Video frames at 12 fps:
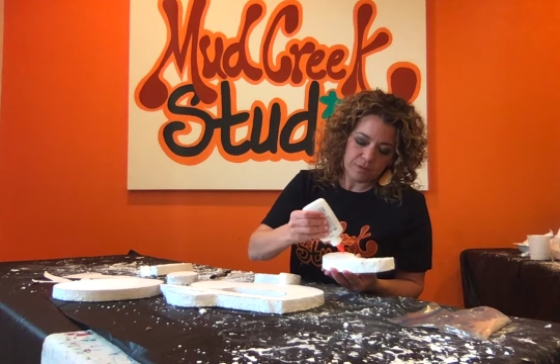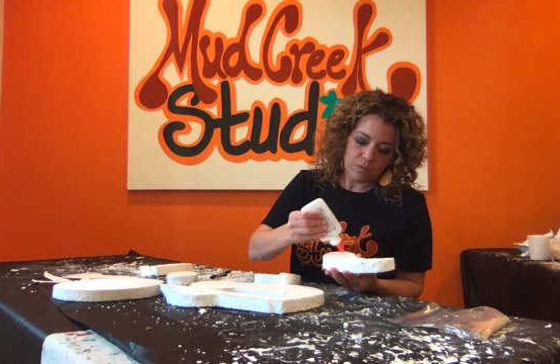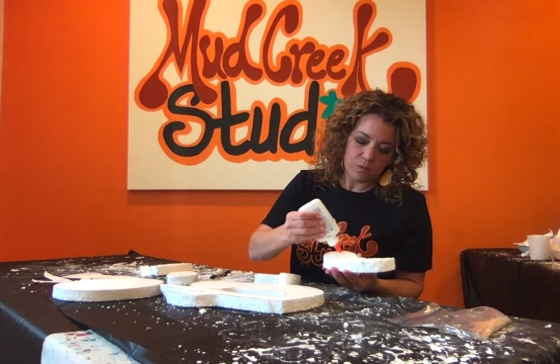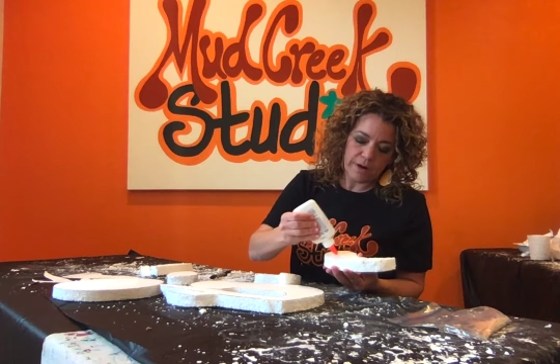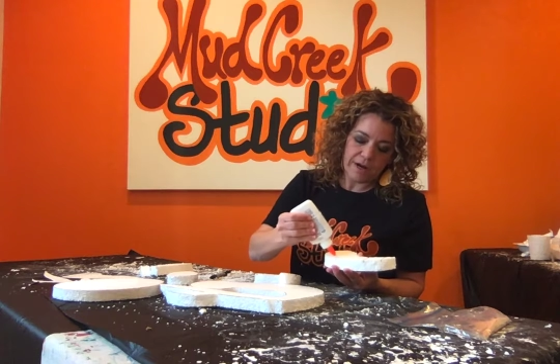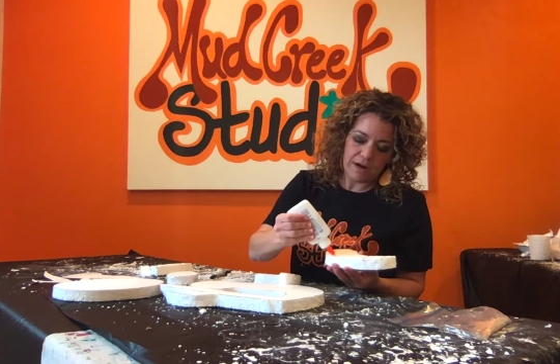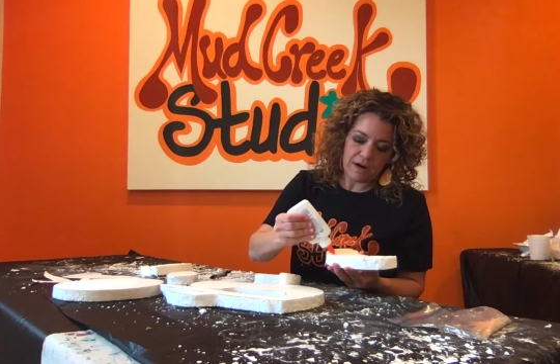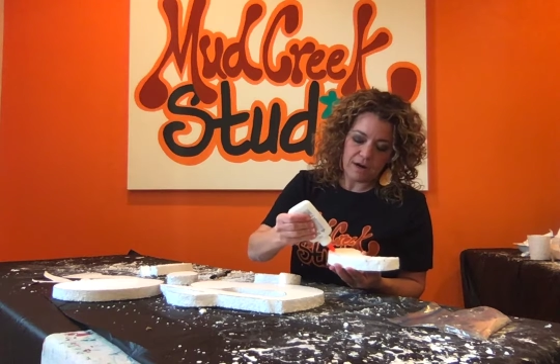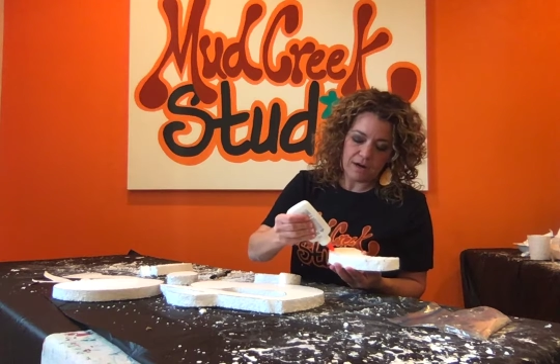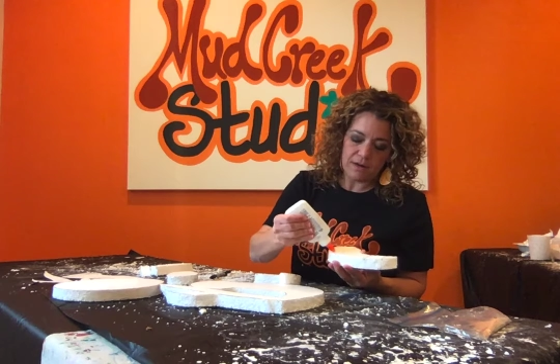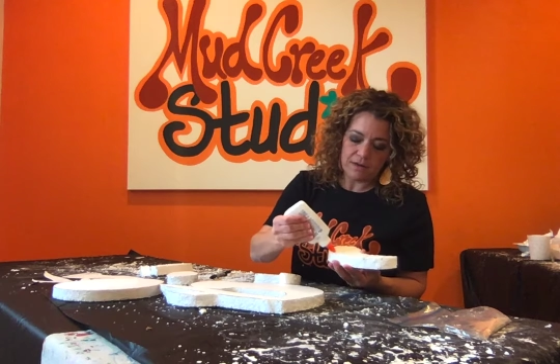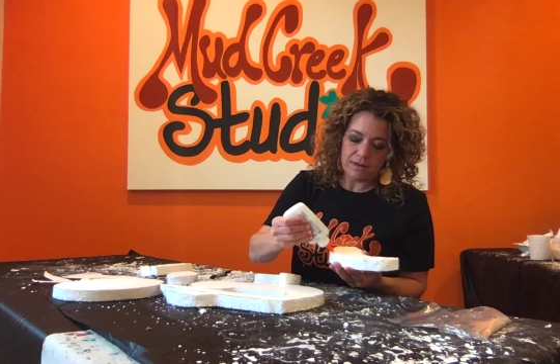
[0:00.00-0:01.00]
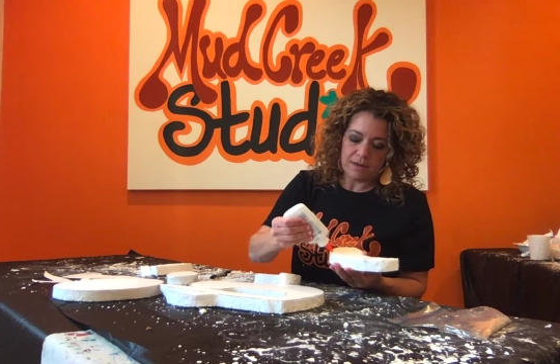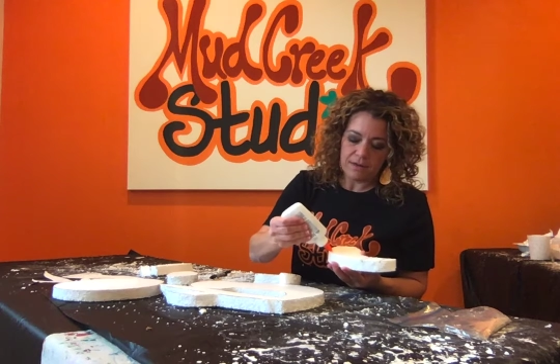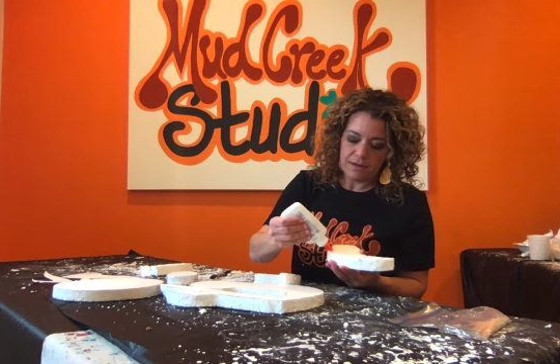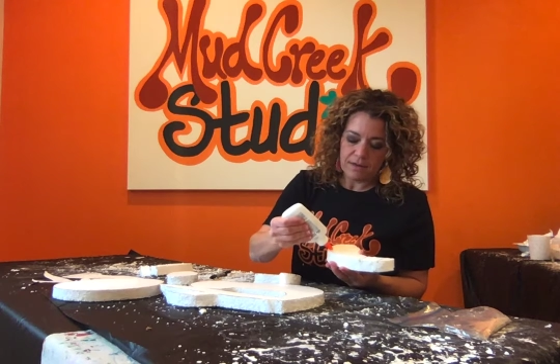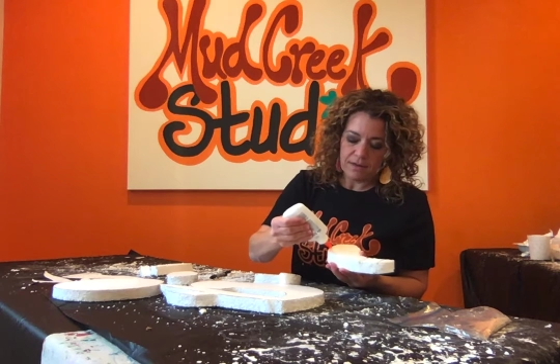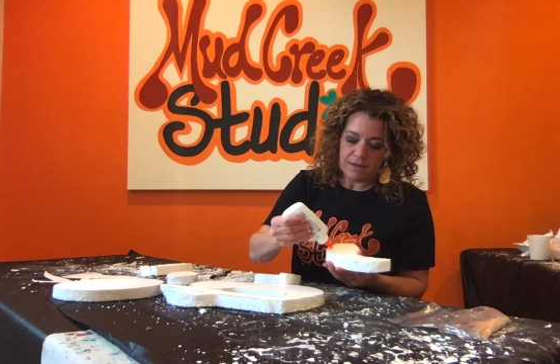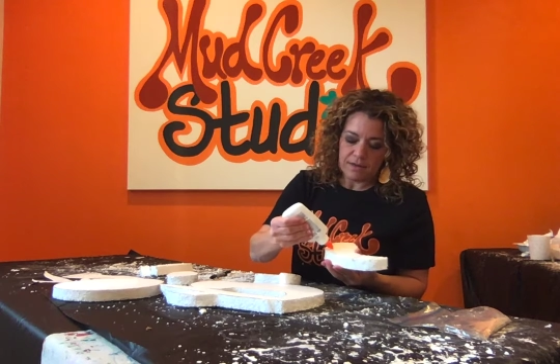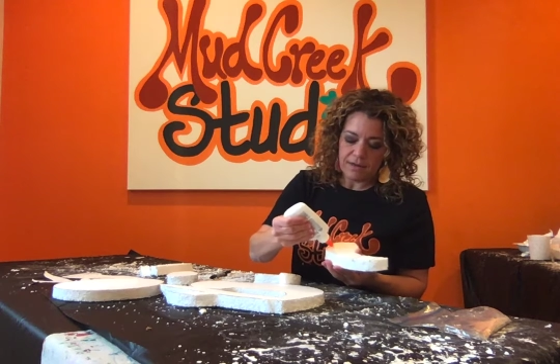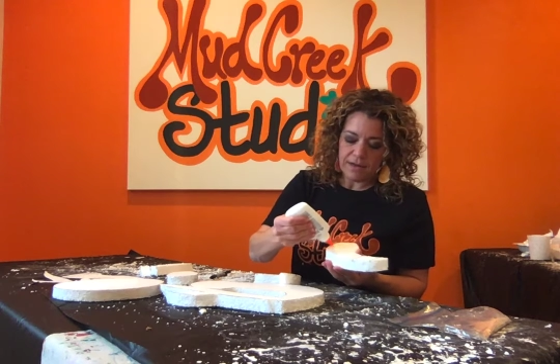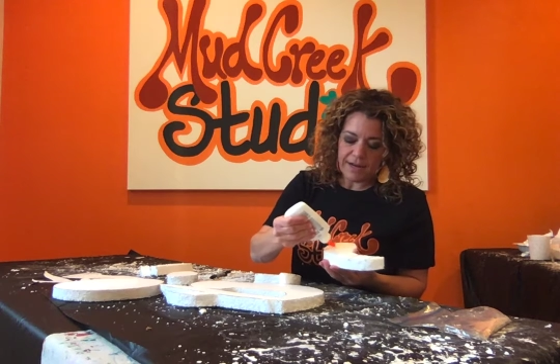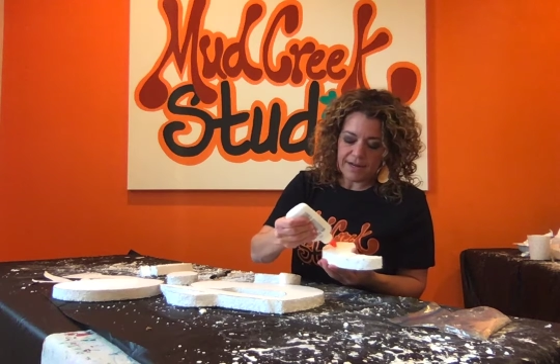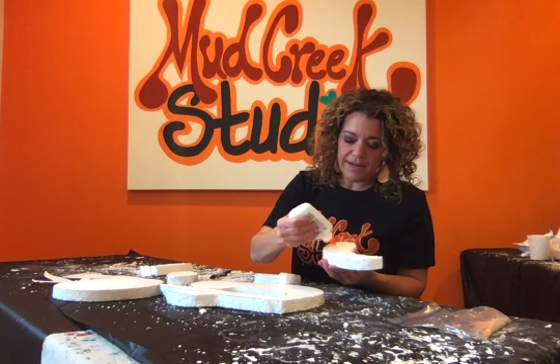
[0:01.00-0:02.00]
where
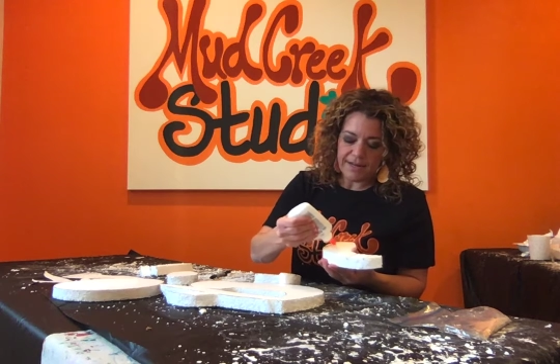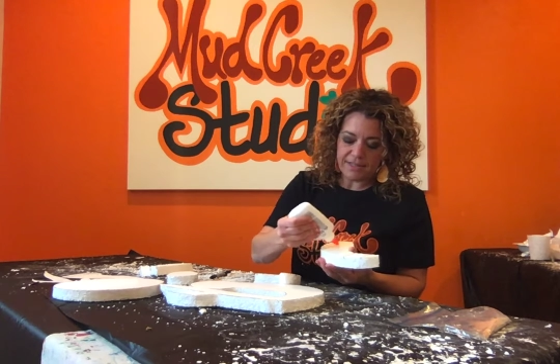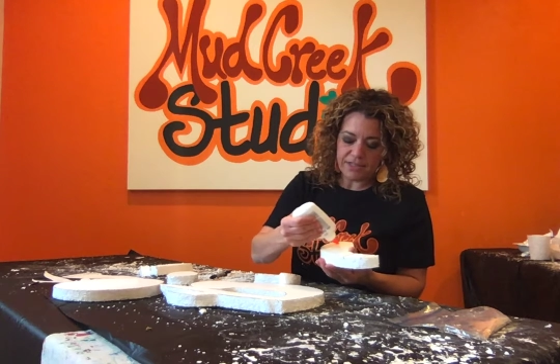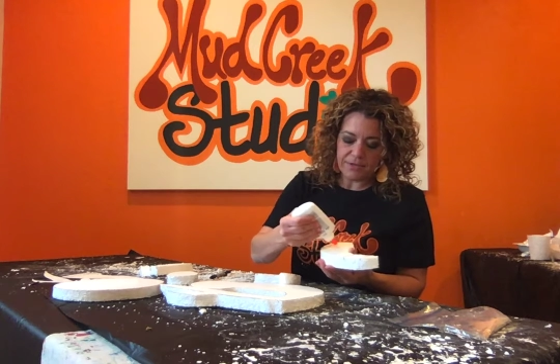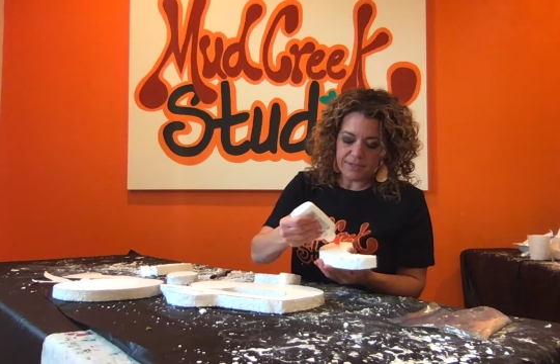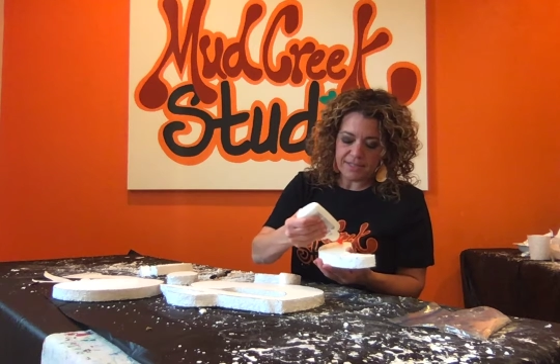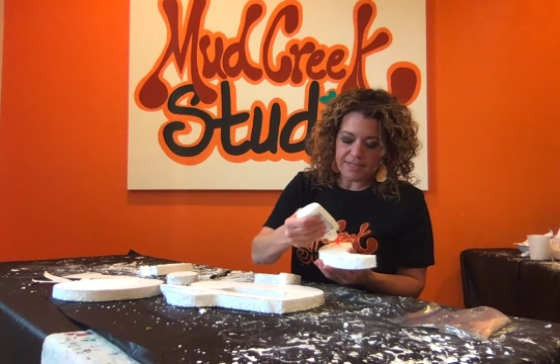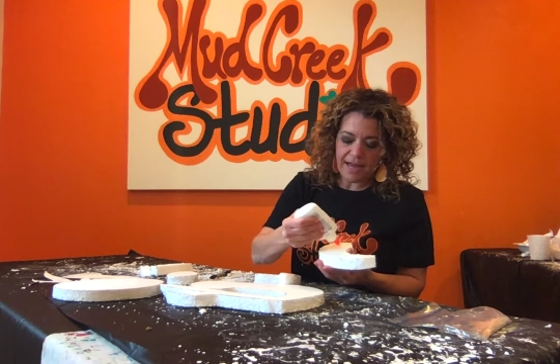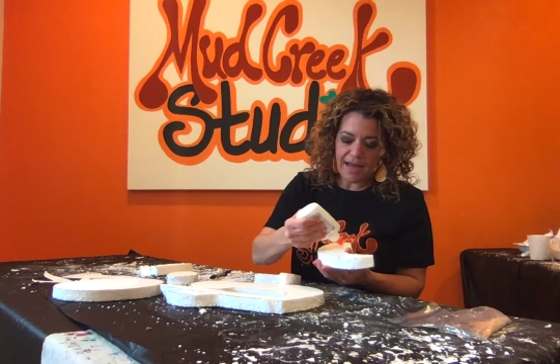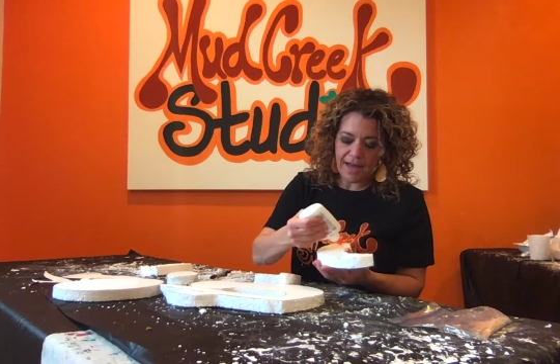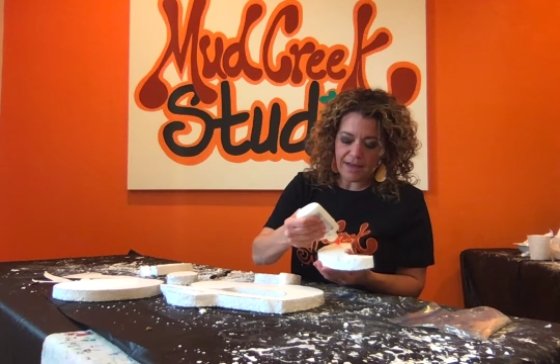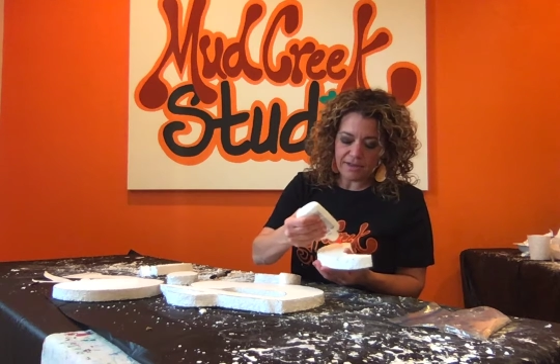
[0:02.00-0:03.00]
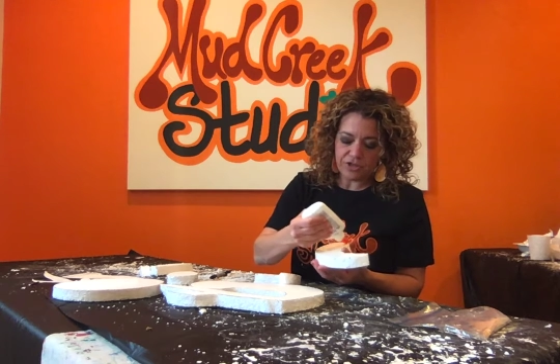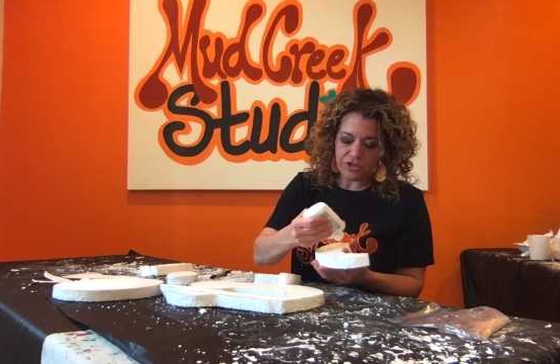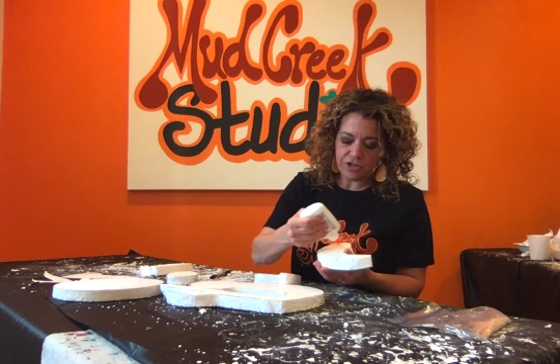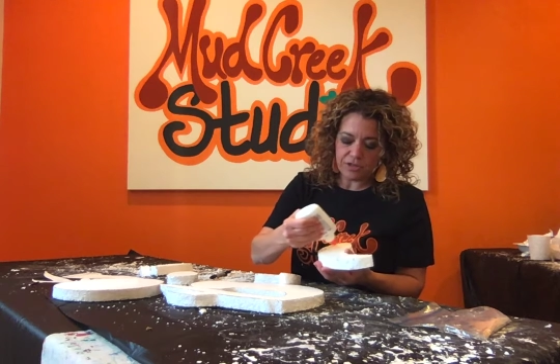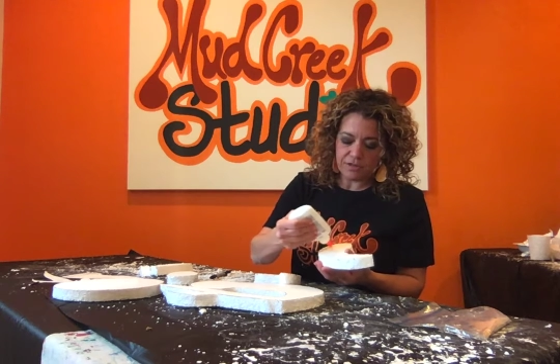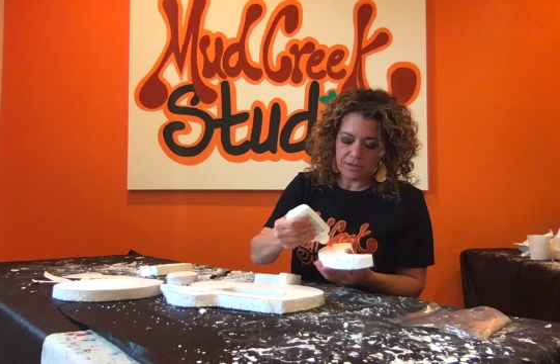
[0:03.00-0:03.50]
I need it to attach